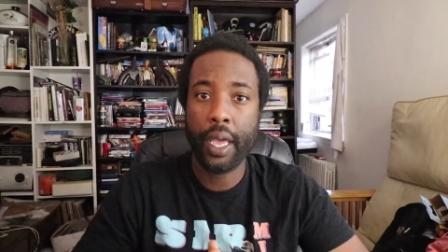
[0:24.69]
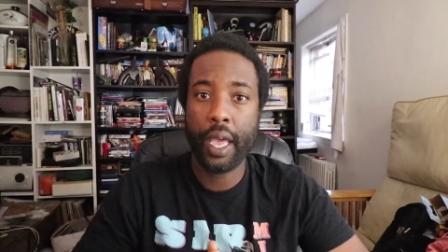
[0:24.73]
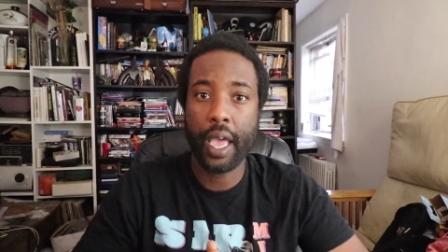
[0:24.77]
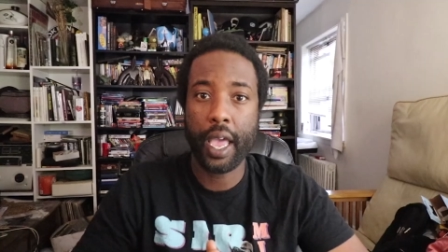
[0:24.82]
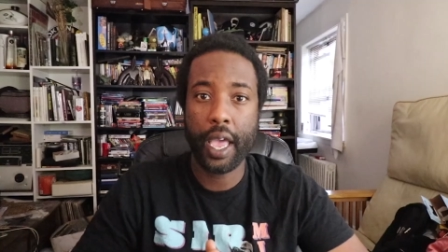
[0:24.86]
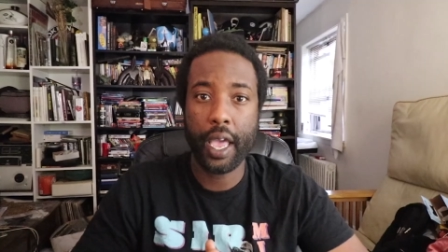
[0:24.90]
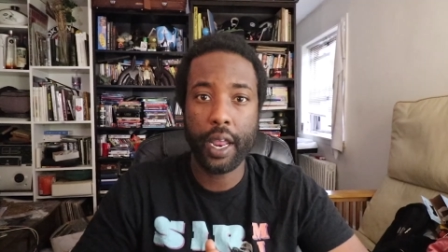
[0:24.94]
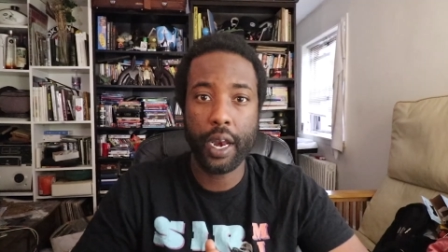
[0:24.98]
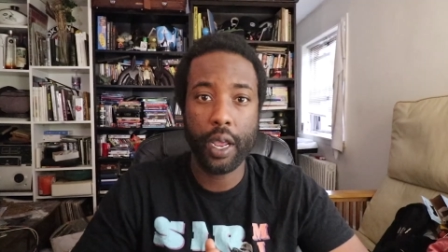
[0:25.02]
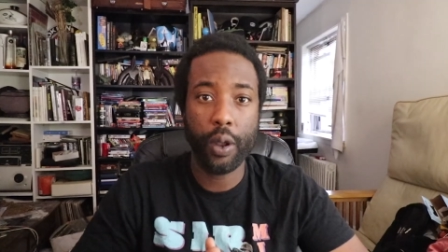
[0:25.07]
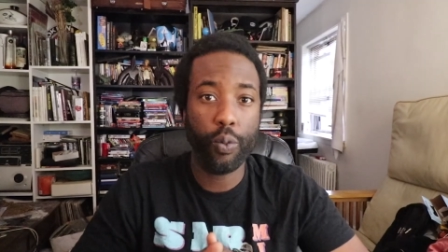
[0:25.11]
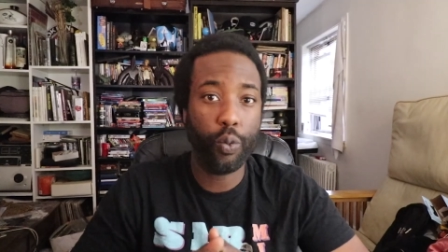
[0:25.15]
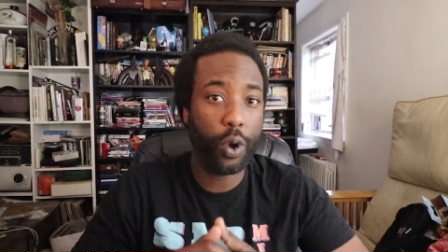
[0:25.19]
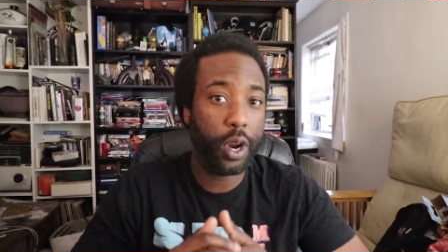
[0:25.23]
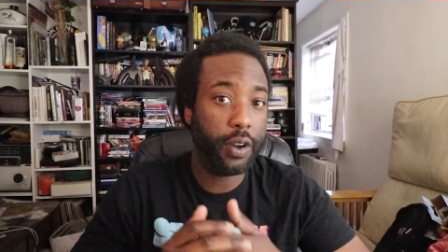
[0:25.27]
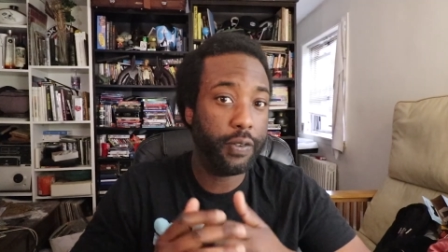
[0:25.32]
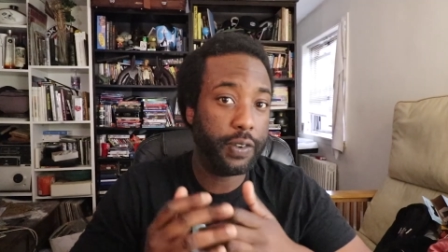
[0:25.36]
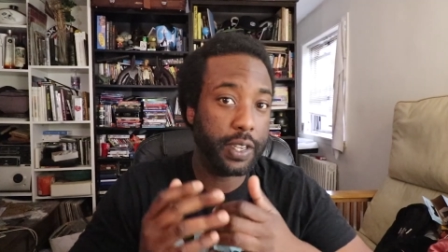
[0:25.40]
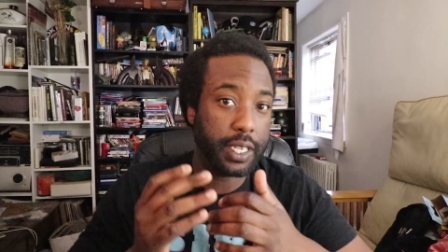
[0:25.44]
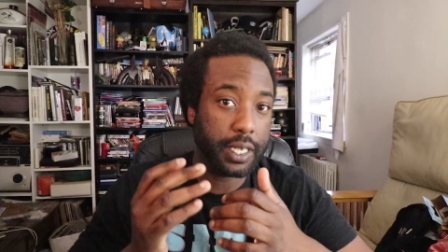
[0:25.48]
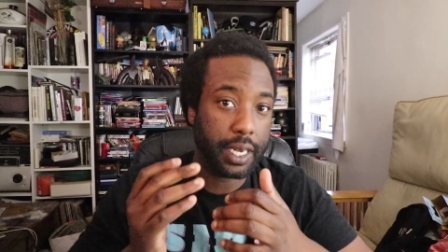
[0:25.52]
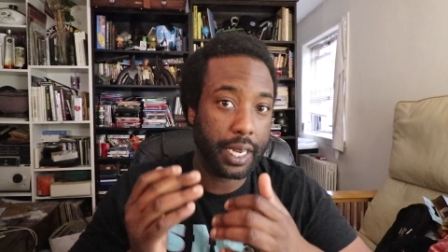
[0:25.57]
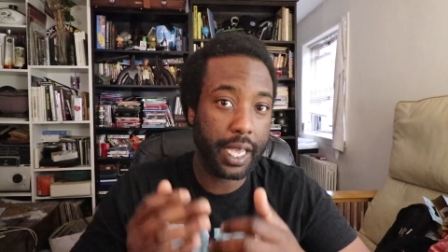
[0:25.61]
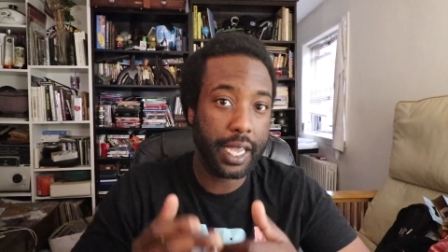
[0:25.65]
And in one of
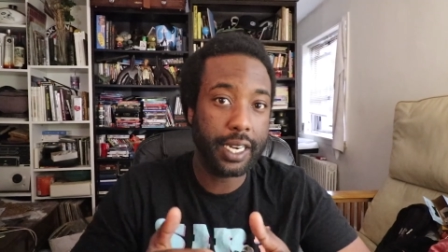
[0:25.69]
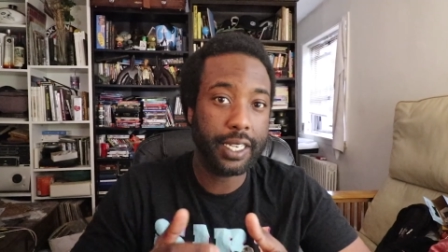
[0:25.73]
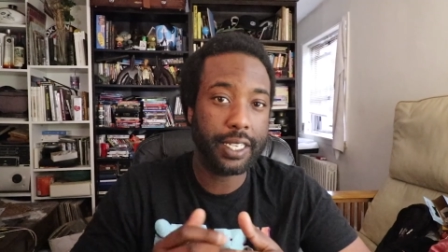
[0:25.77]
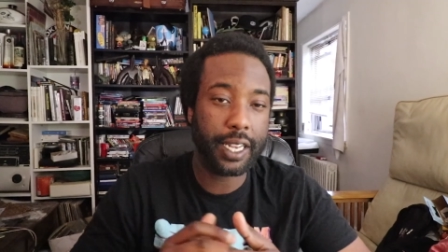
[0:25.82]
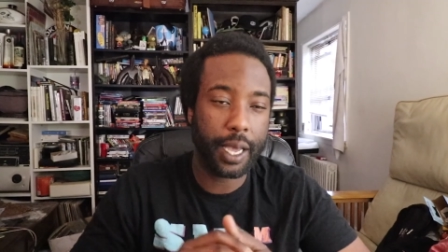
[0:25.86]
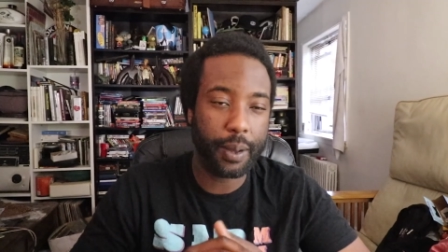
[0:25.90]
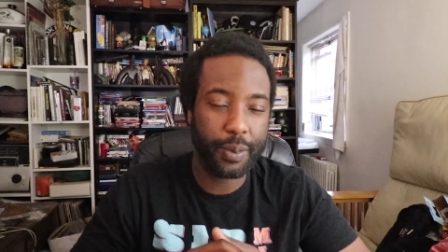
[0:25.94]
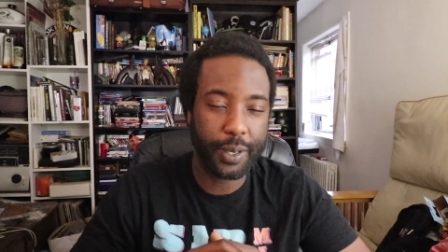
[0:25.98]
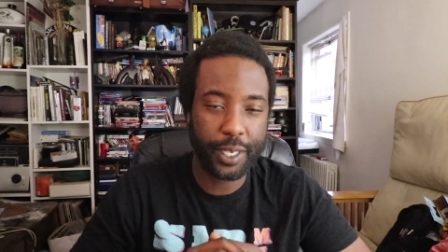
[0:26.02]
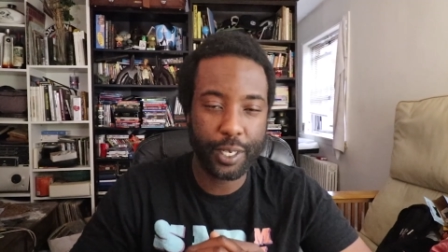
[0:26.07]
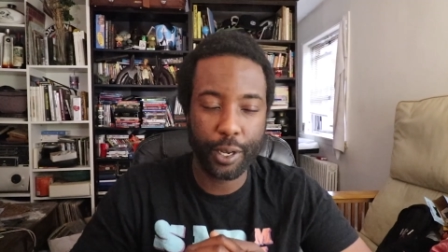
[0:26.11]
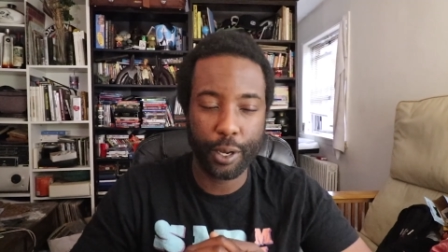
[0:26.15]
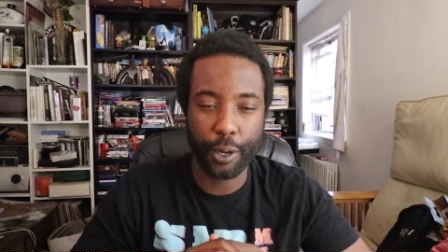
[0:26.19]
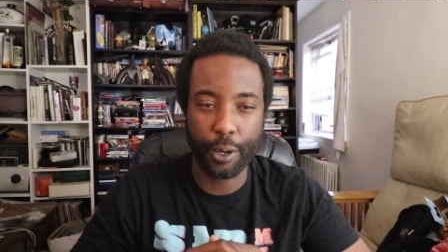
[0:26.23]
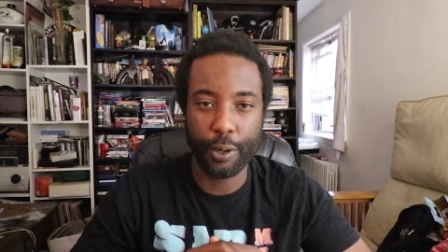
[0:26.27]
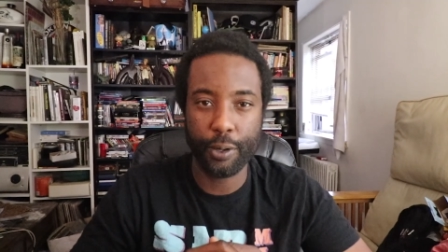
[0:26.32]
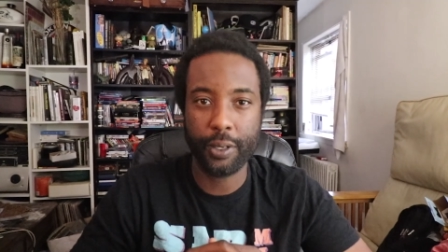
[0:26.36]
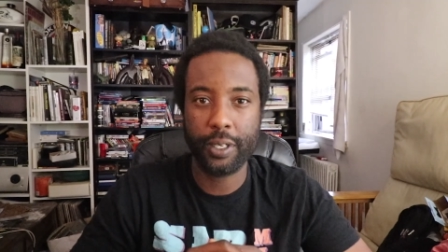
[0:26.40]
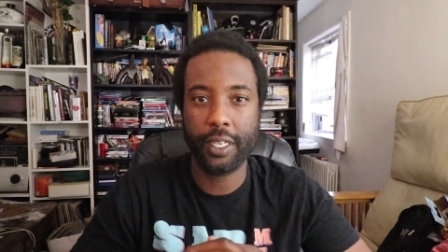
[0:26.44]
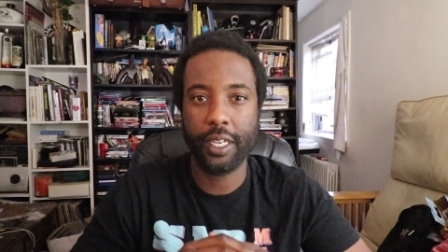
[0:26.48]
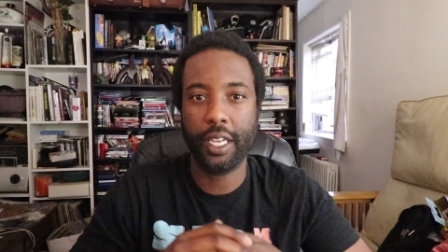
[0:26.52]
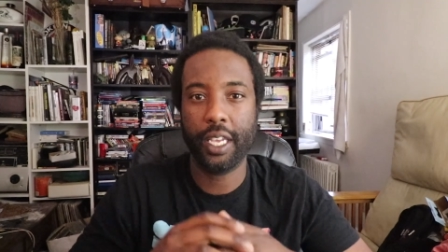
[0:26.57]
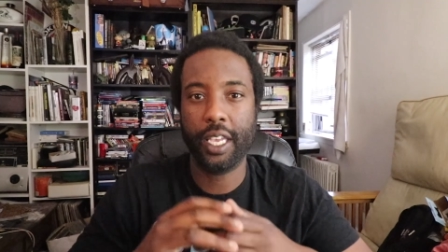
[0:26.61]
his latest episodes,